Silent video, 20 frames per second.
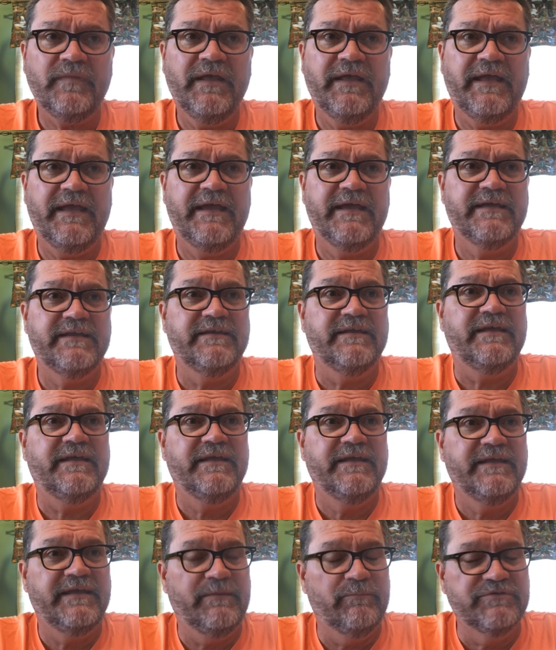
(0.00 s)
And
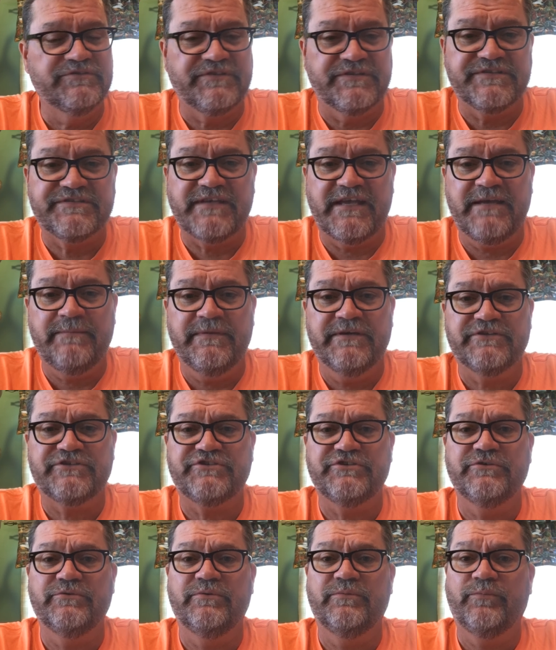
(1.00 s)
it was the same
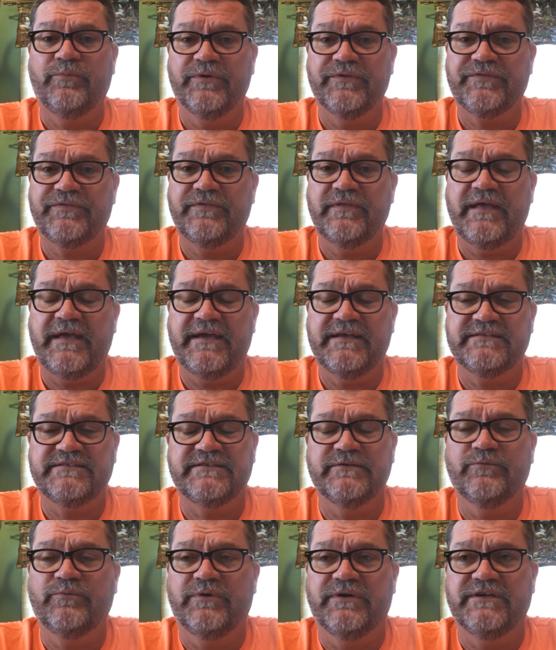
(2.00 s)
issue as
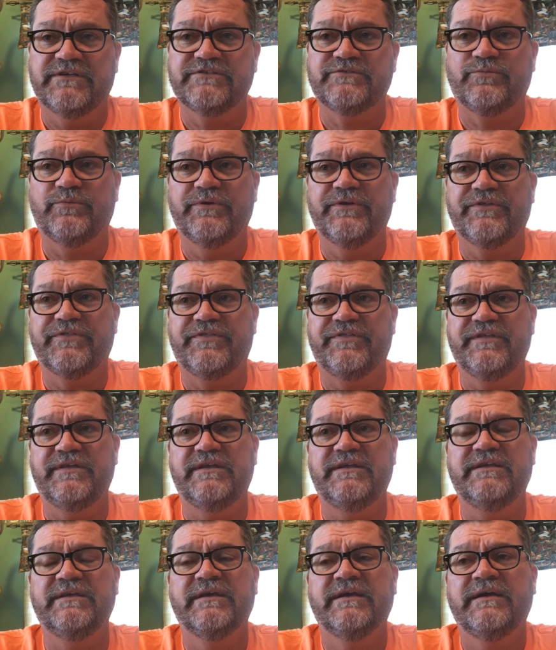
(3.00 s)
it was with
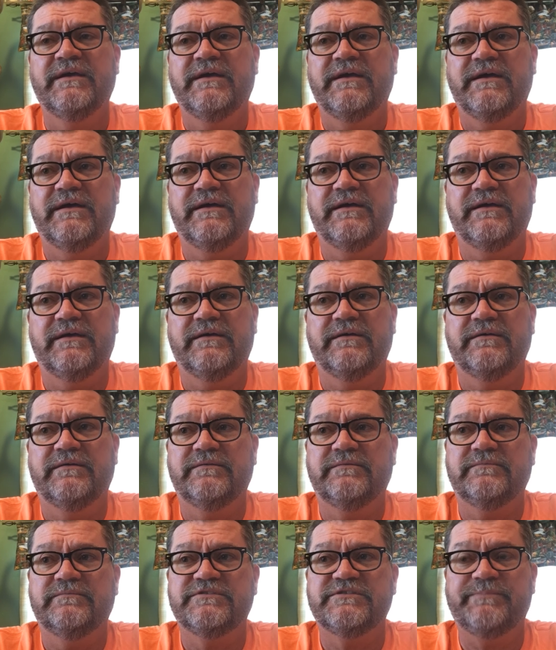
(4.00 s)
the
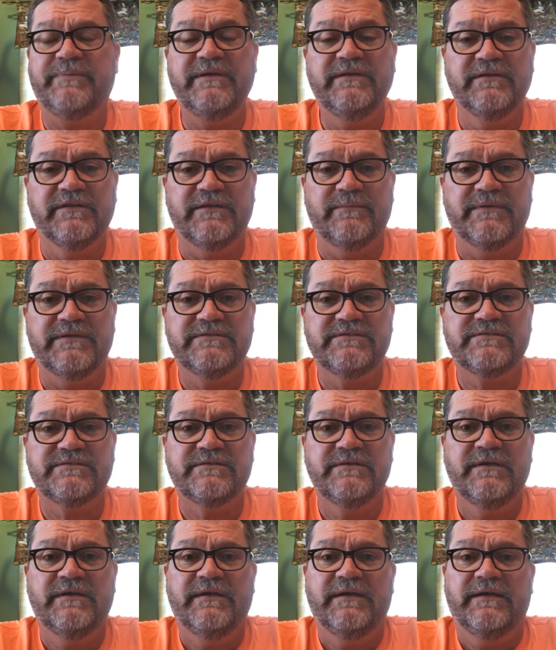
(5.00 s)
speed limits.
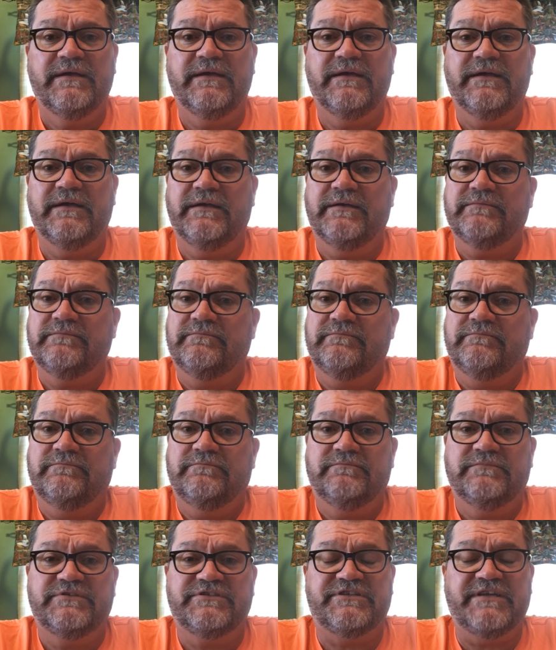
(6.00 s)

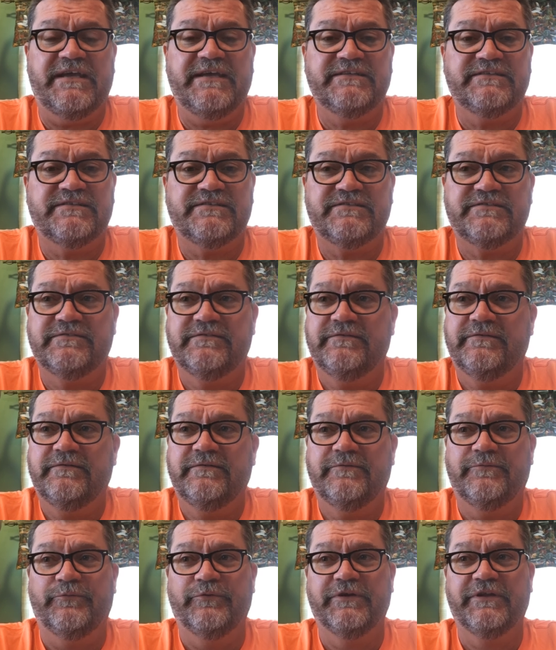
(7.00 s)
States
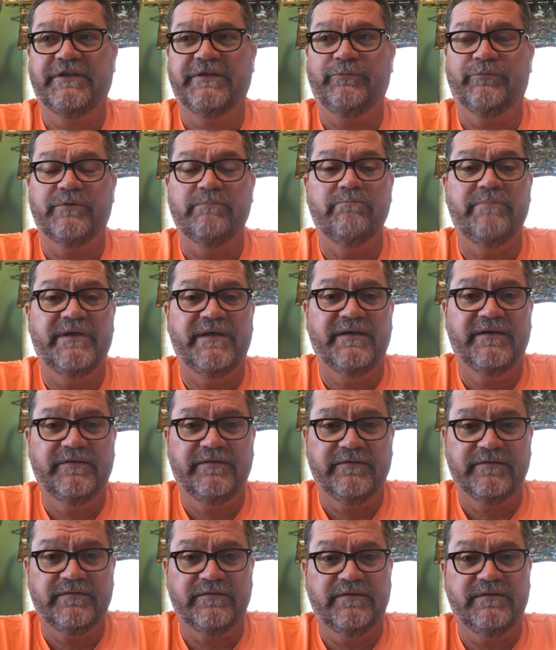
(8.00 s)
really
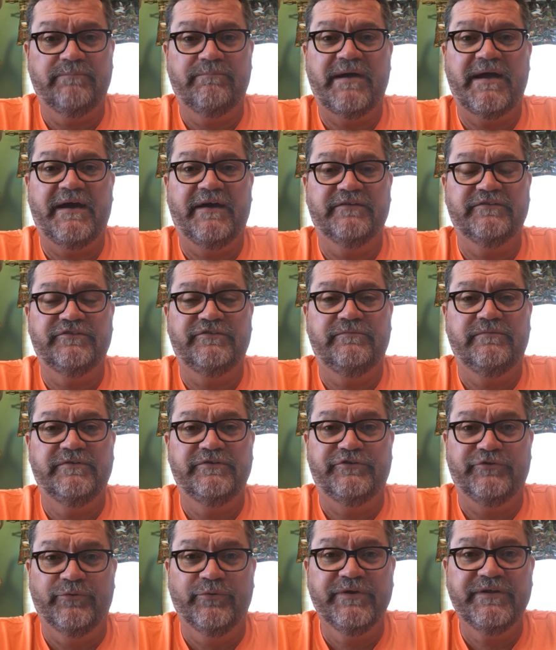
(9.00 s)
rebelled about
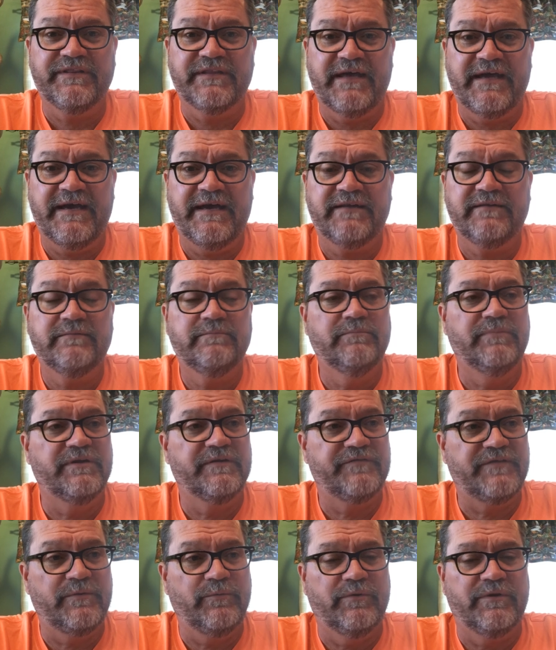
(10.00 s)
doing that, but
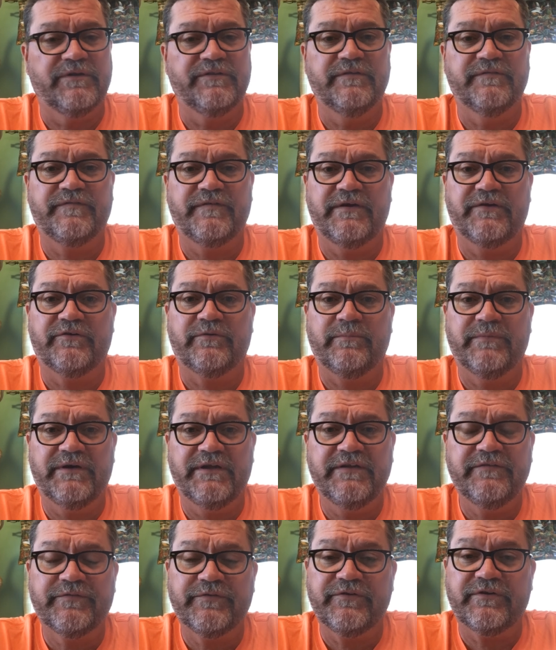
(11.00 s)
if they wanted the federal
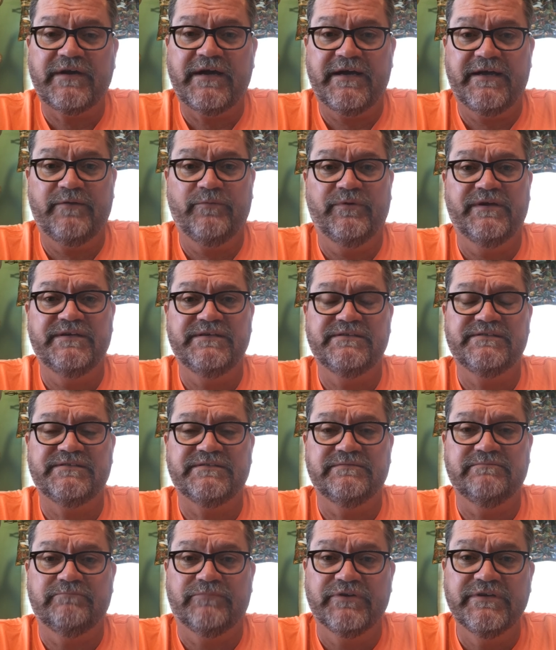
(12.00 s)
money for their highways
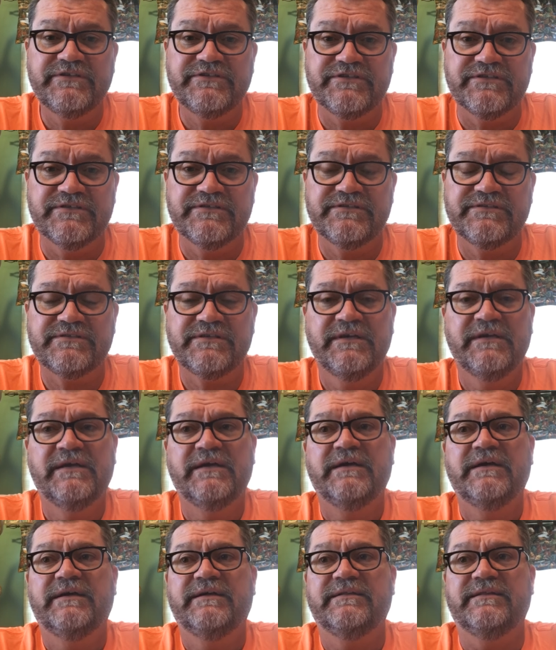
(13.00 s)
and bridges,
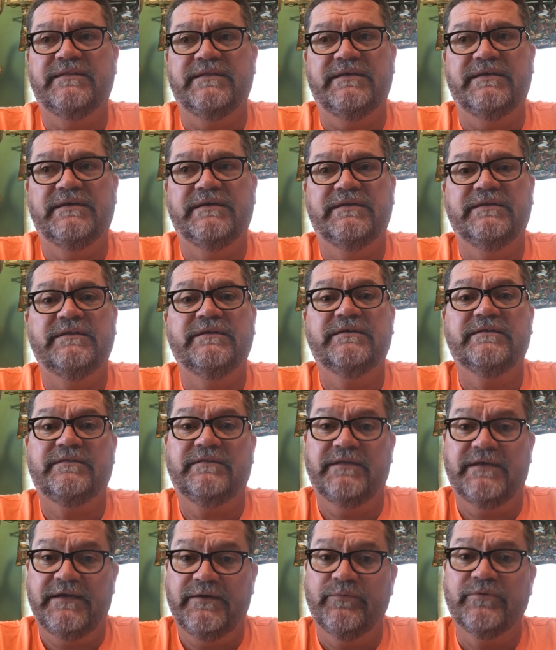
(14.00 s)
then
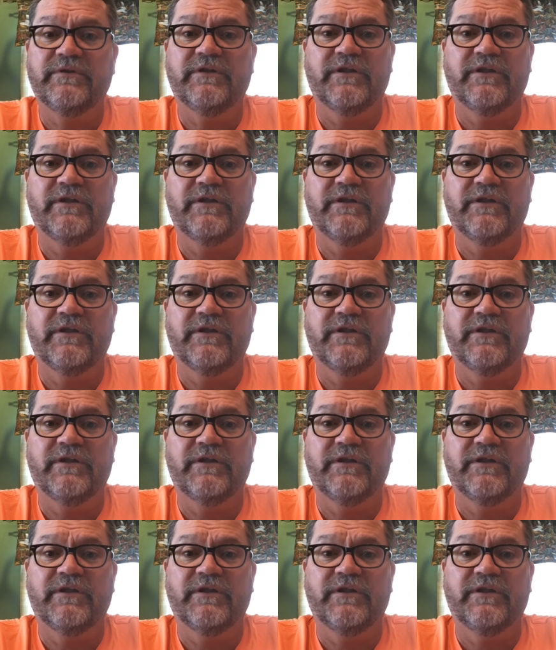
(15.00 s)
the